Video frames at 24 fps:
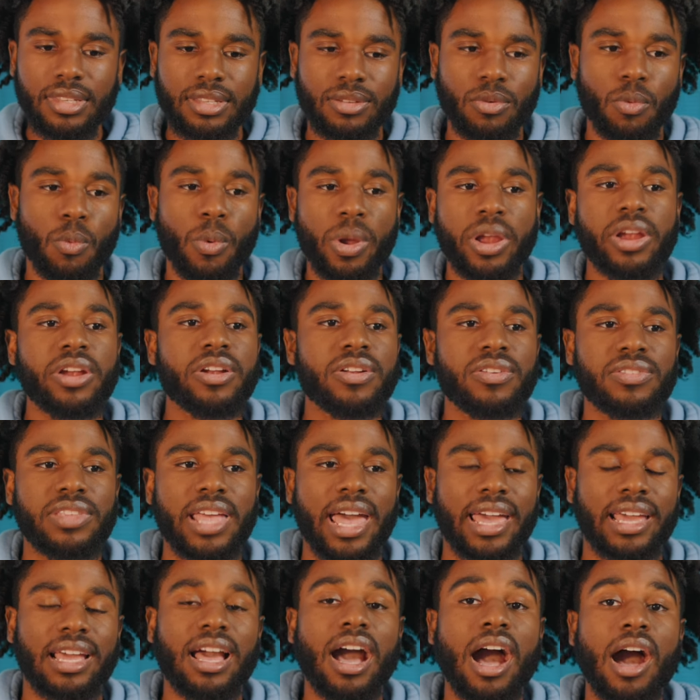Where
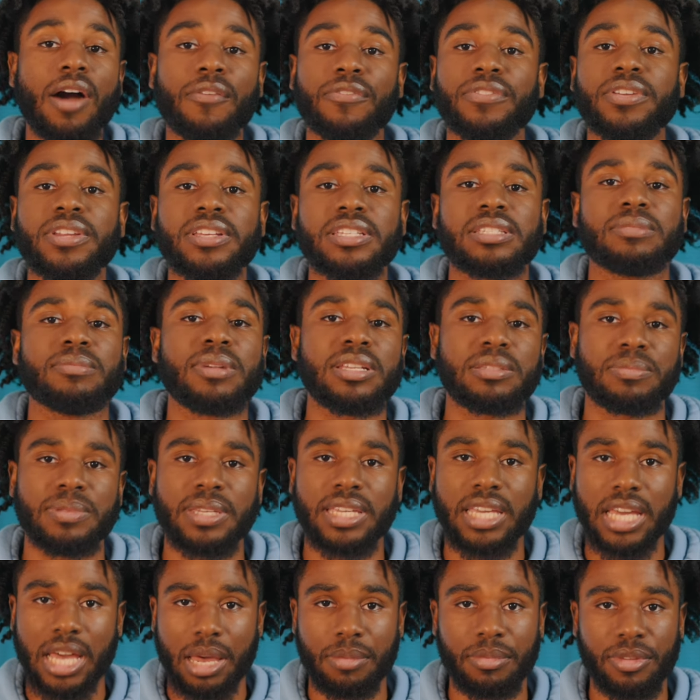that confidence must be
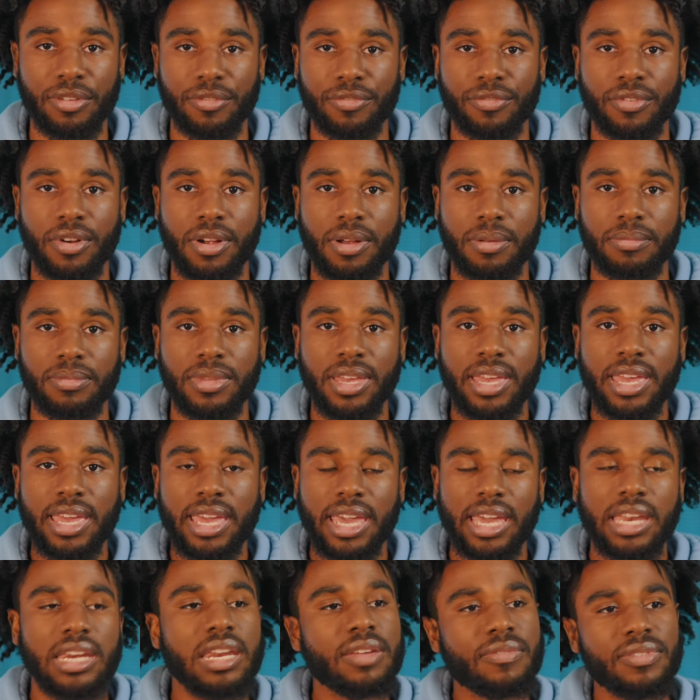coming from.
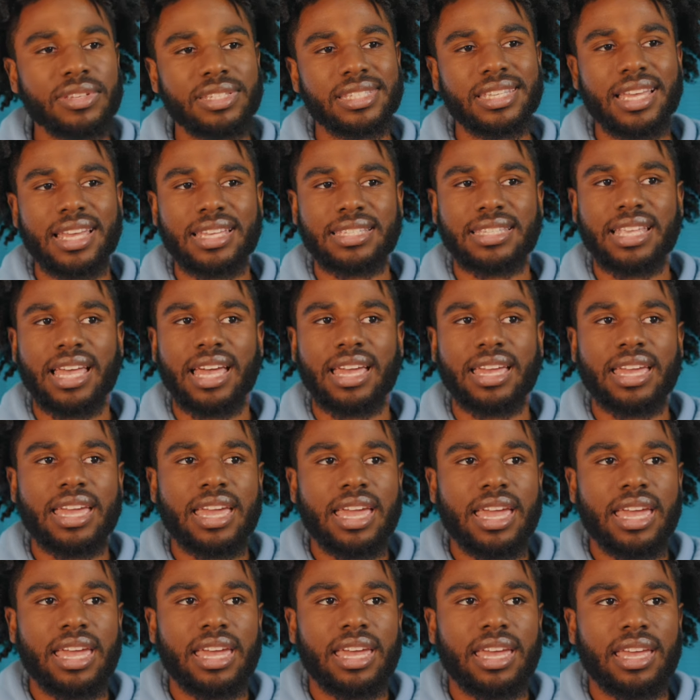It even says that
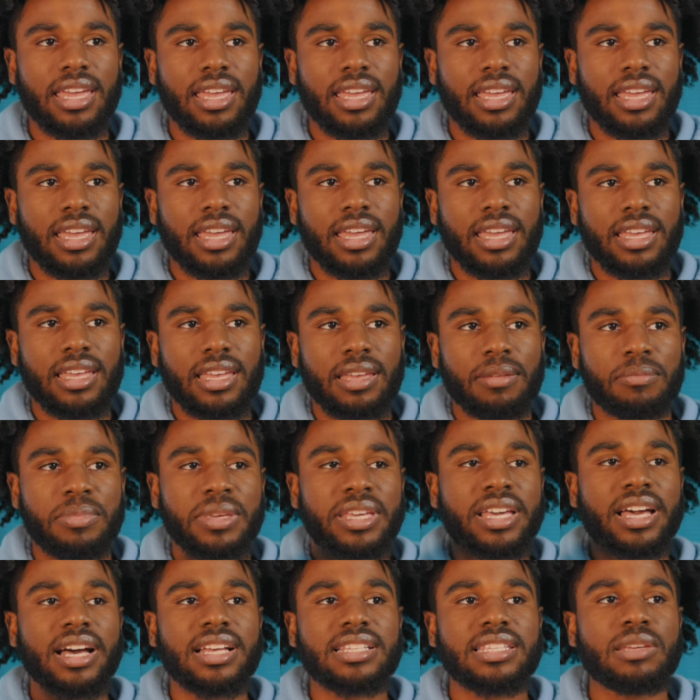
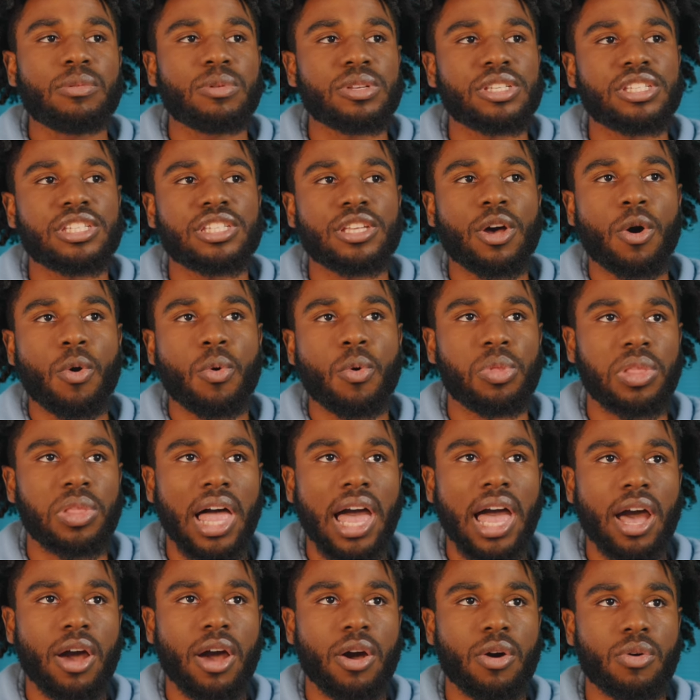because it was so
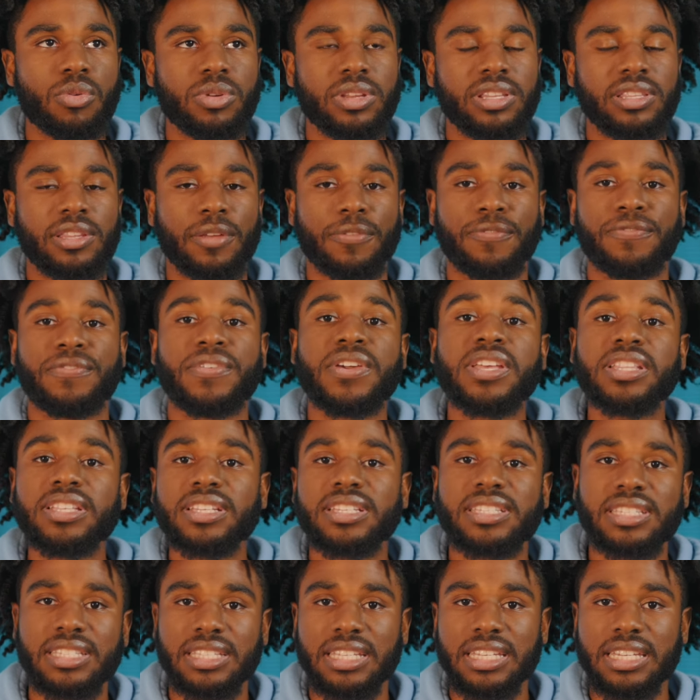loud, the
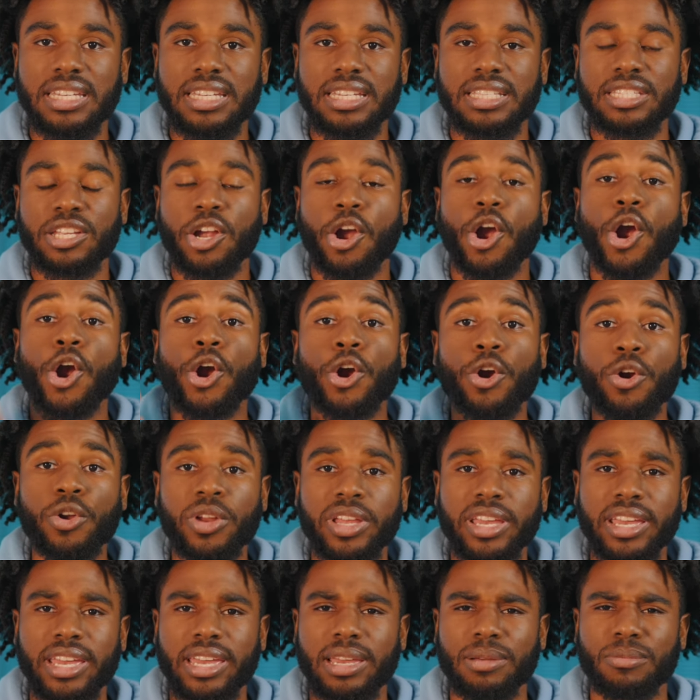Philistines heard
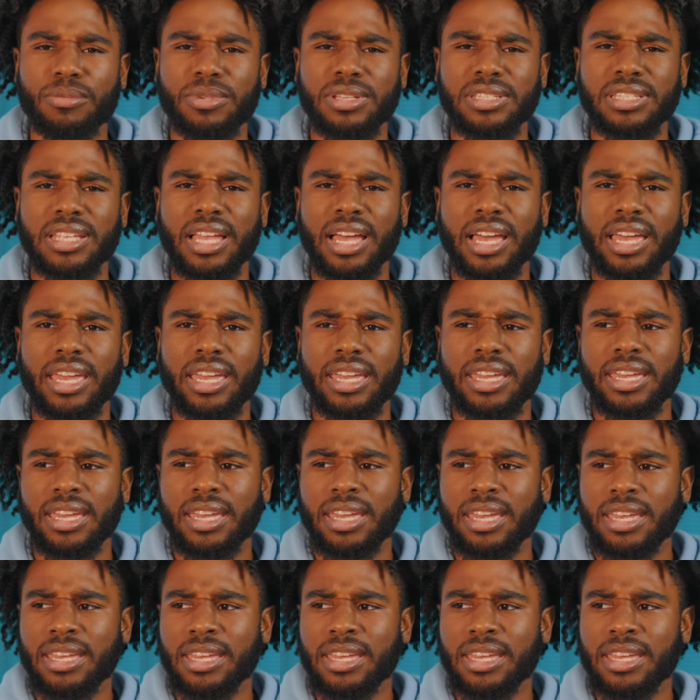it and was like,